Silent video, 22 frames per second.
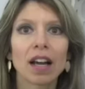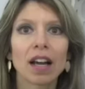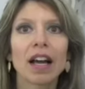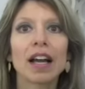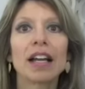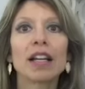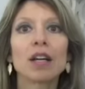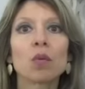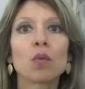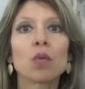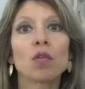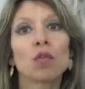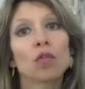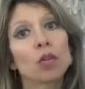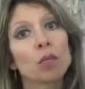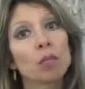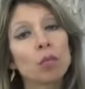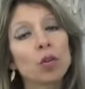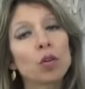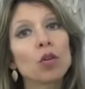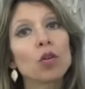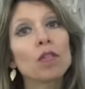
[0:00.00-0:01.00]
and it will
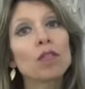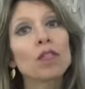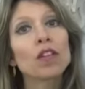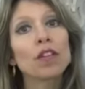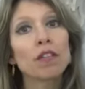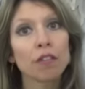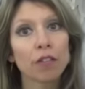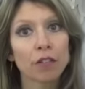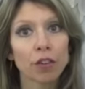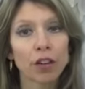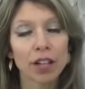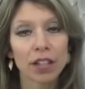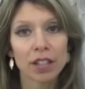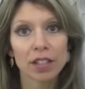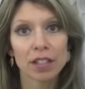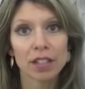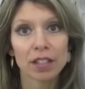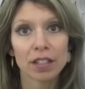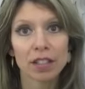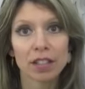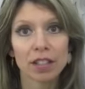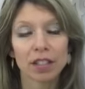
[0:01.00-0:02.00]
remove the
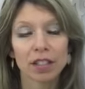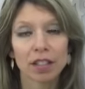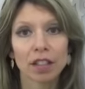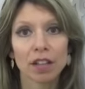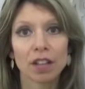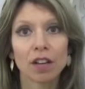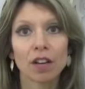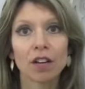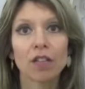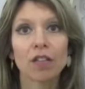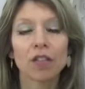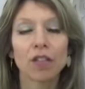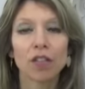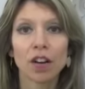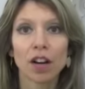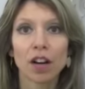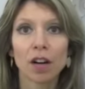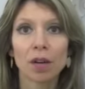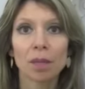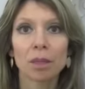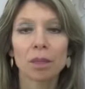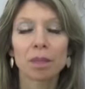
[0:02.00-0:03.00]
frizz
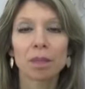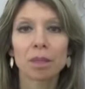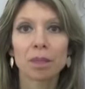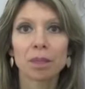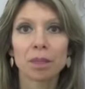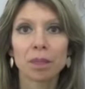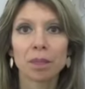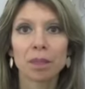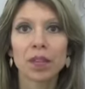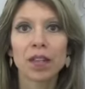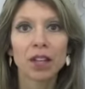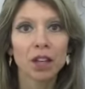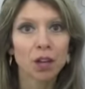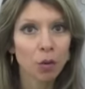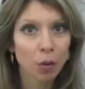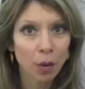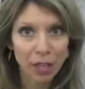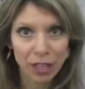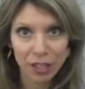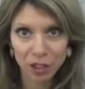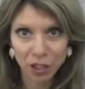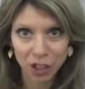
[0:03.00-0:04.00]
from the
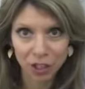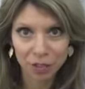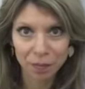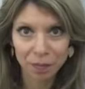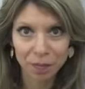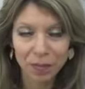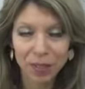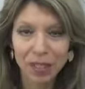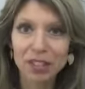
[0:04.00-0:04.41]
equation.